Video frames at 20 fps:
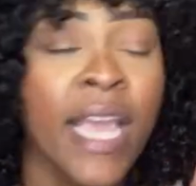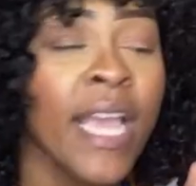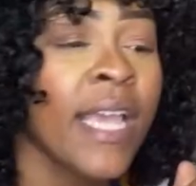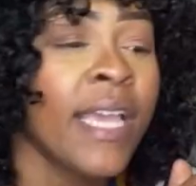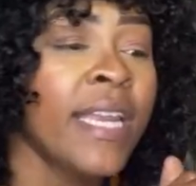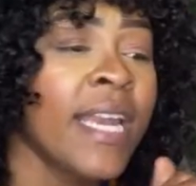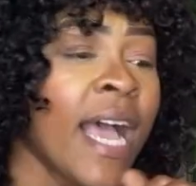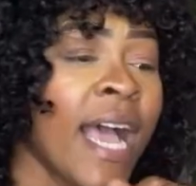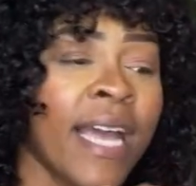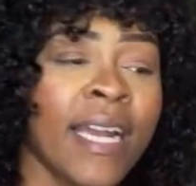
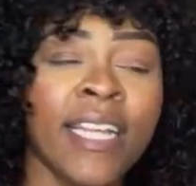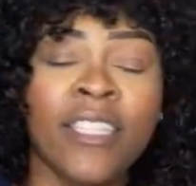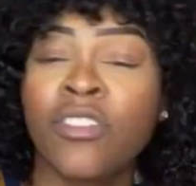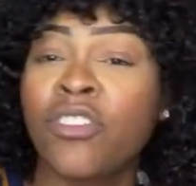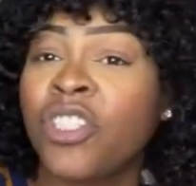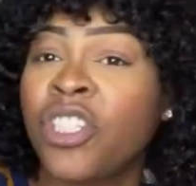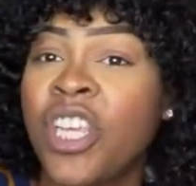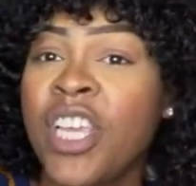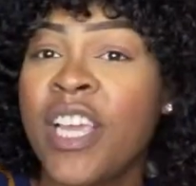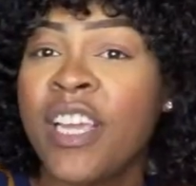In order to
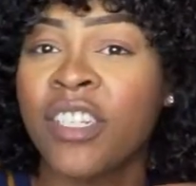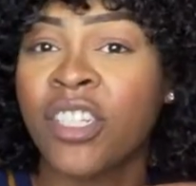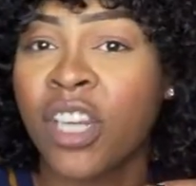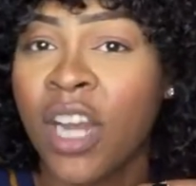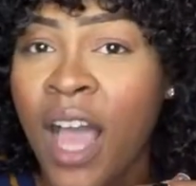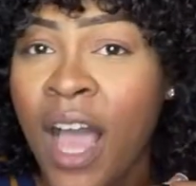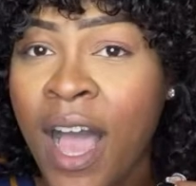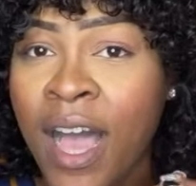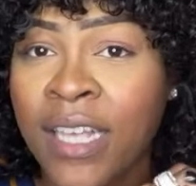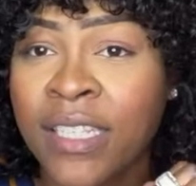change
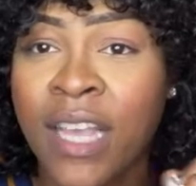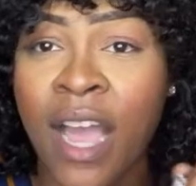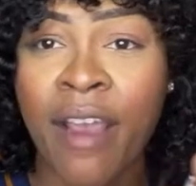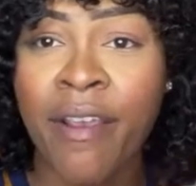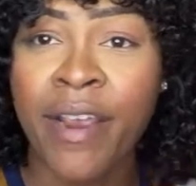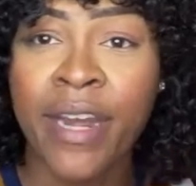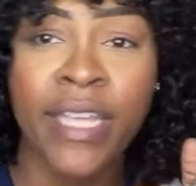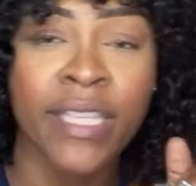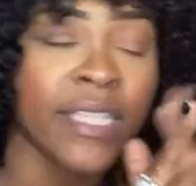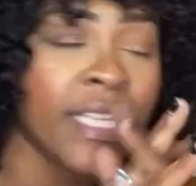laws or
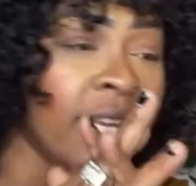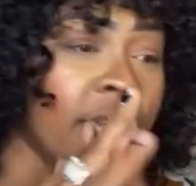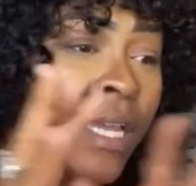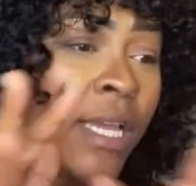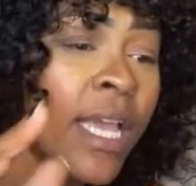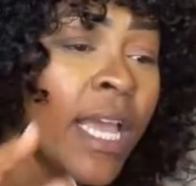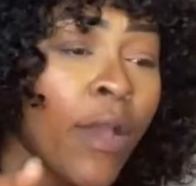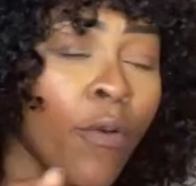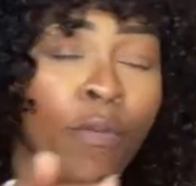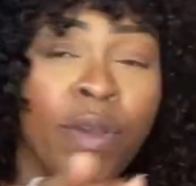
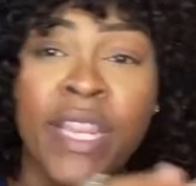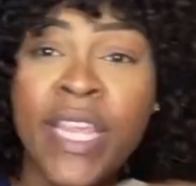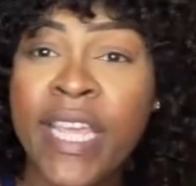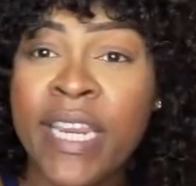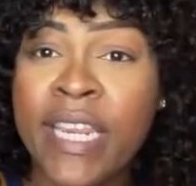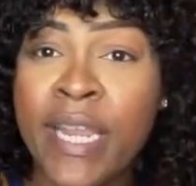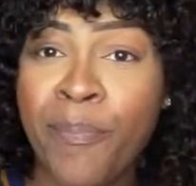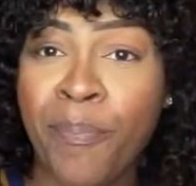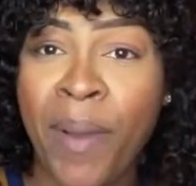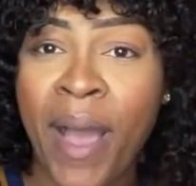anything
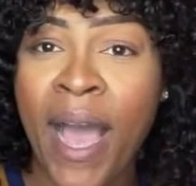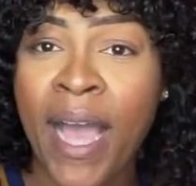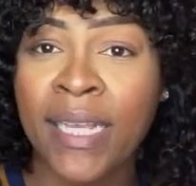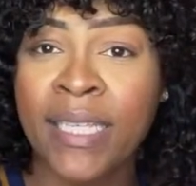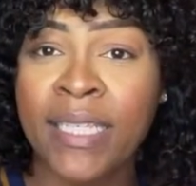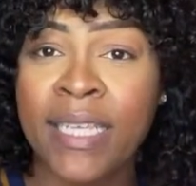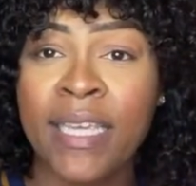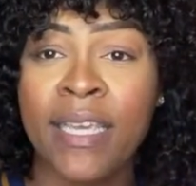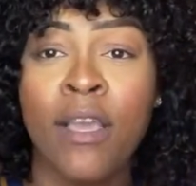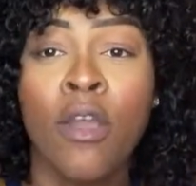within the
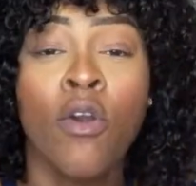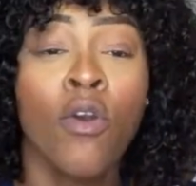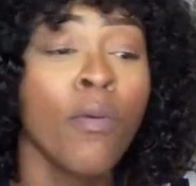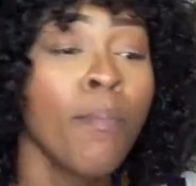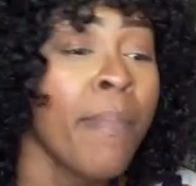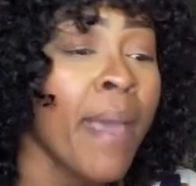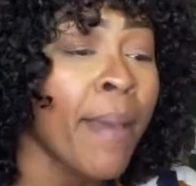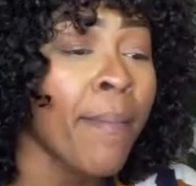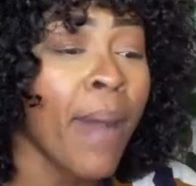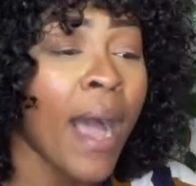party,
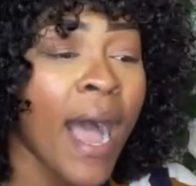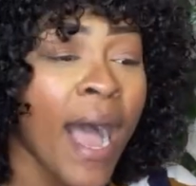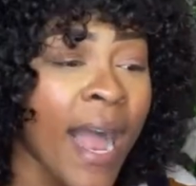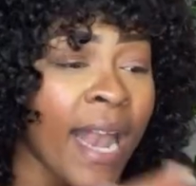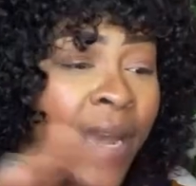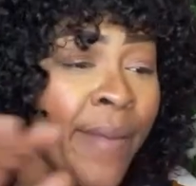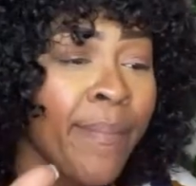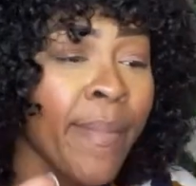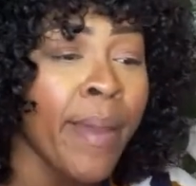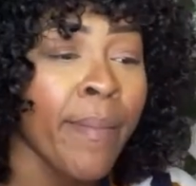
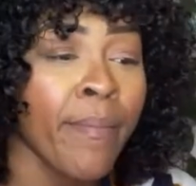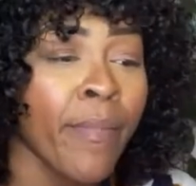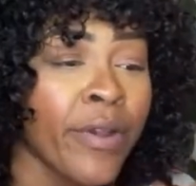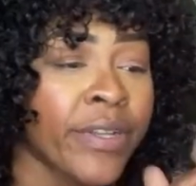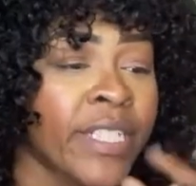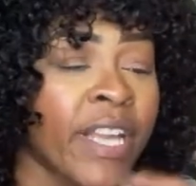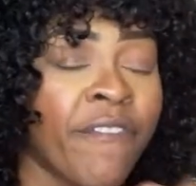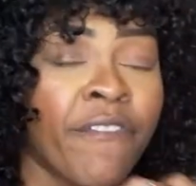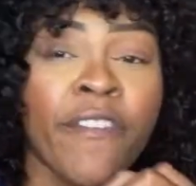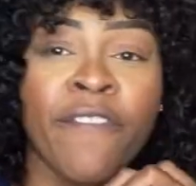all the
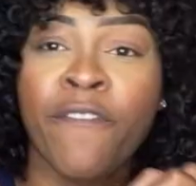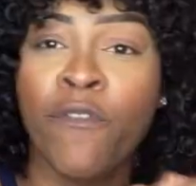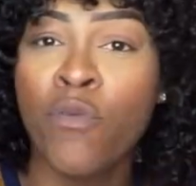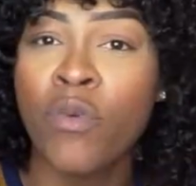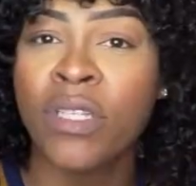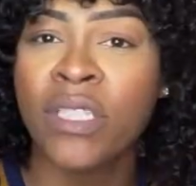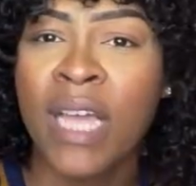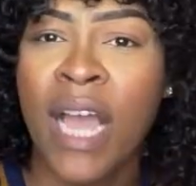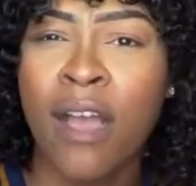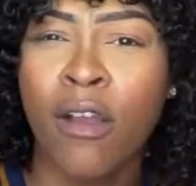members have to
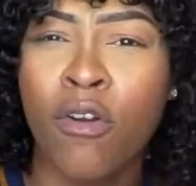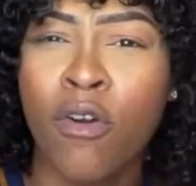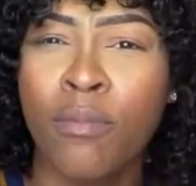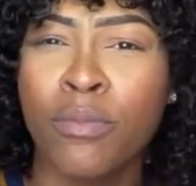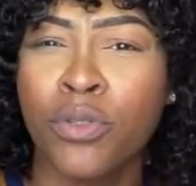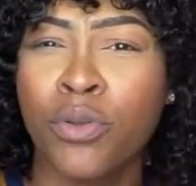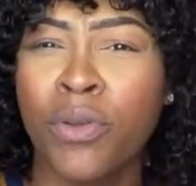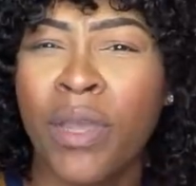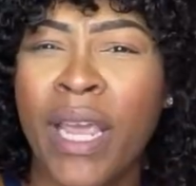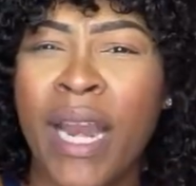vote and
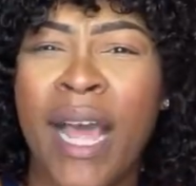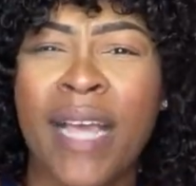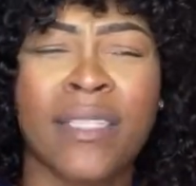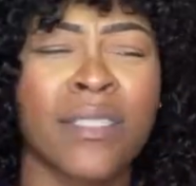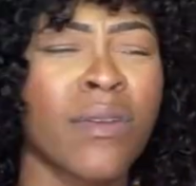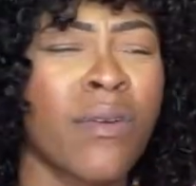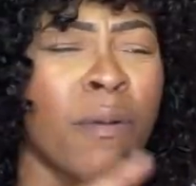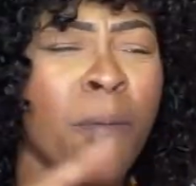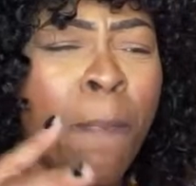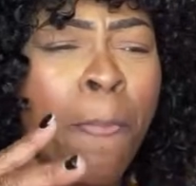come together.
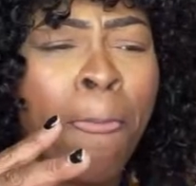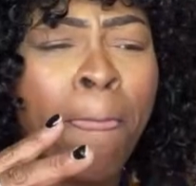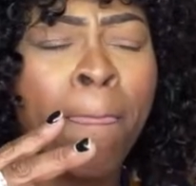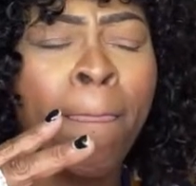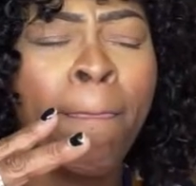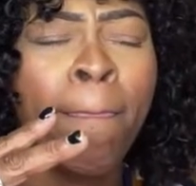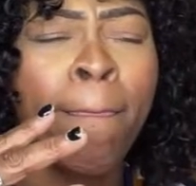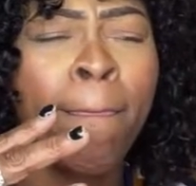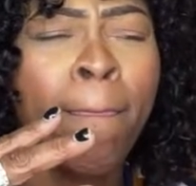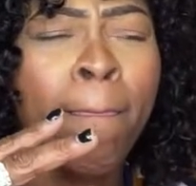So,
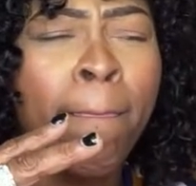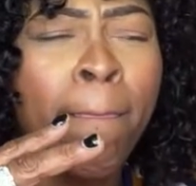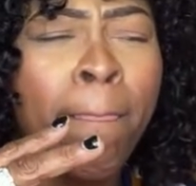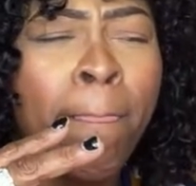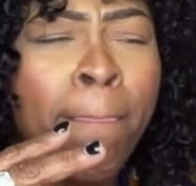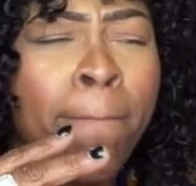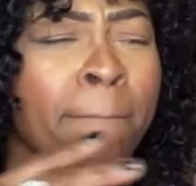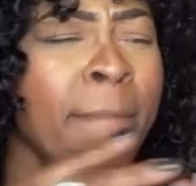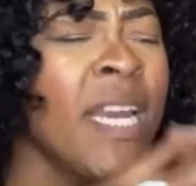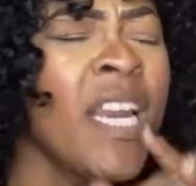
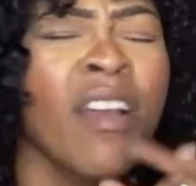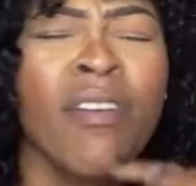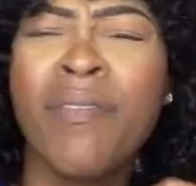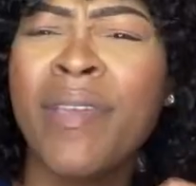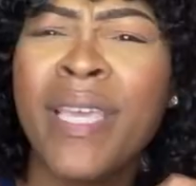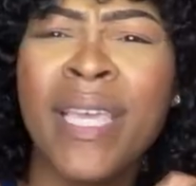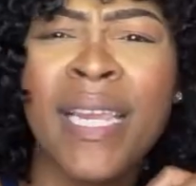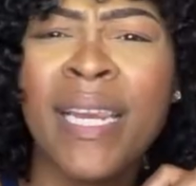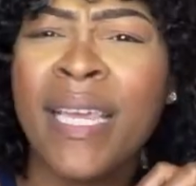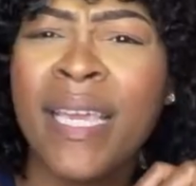me not
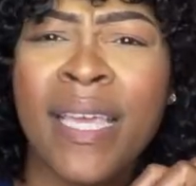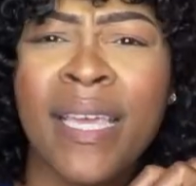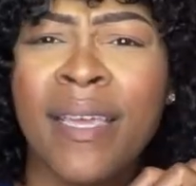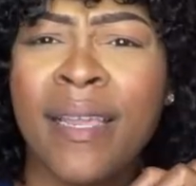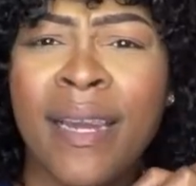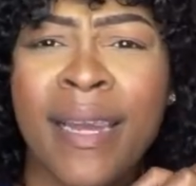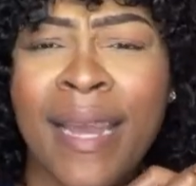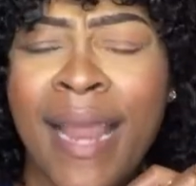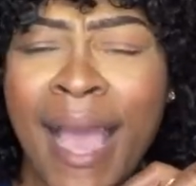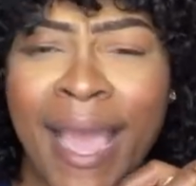
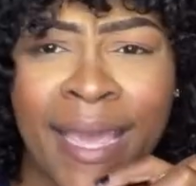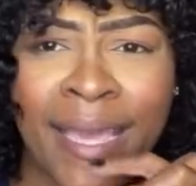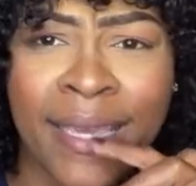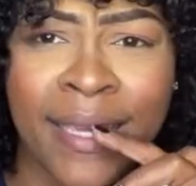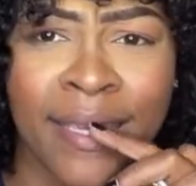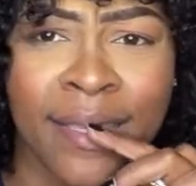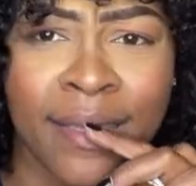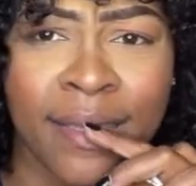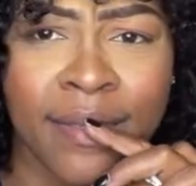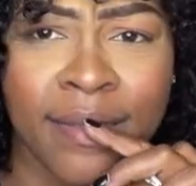really
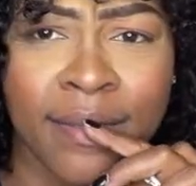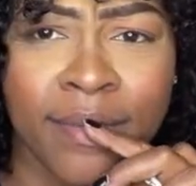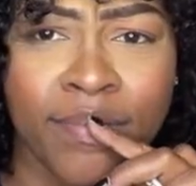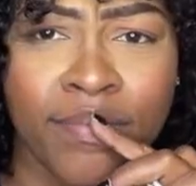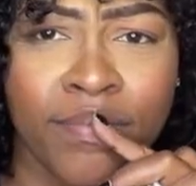like it.